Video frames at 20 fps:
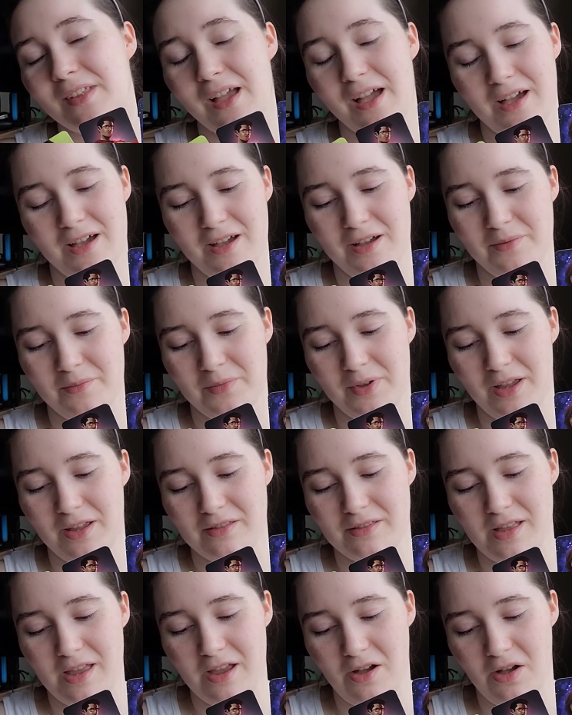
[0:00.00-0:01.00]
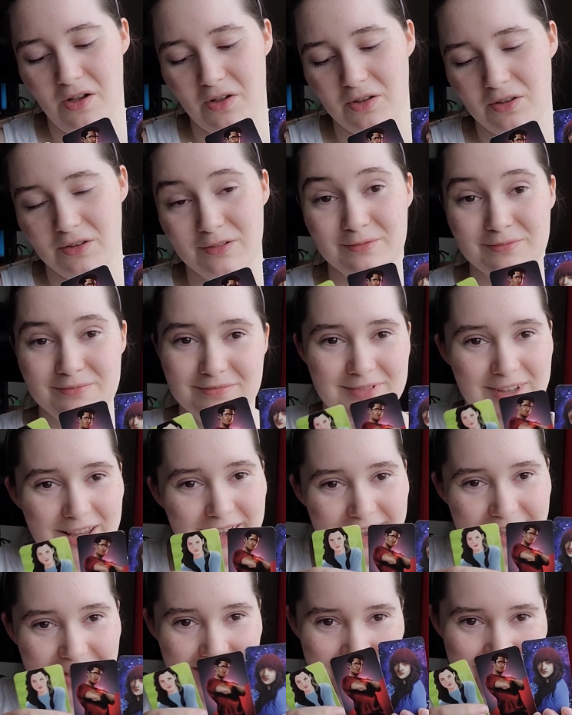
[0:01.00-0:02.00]
And they all,
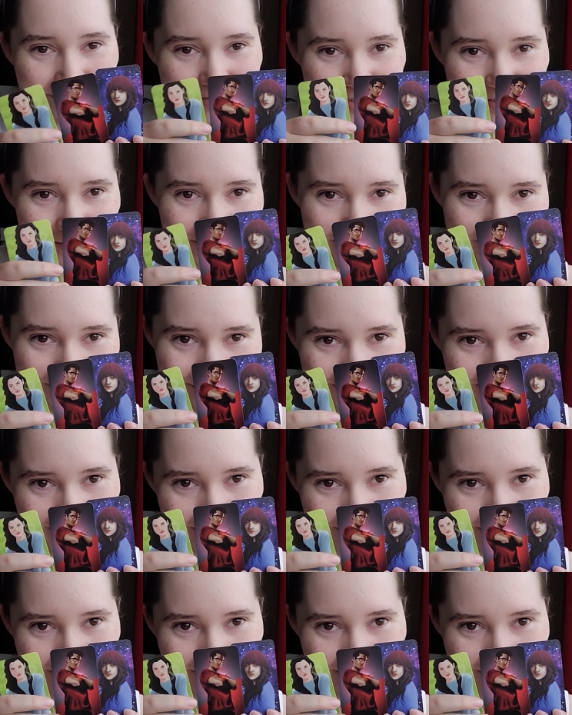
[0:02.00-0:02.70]
have different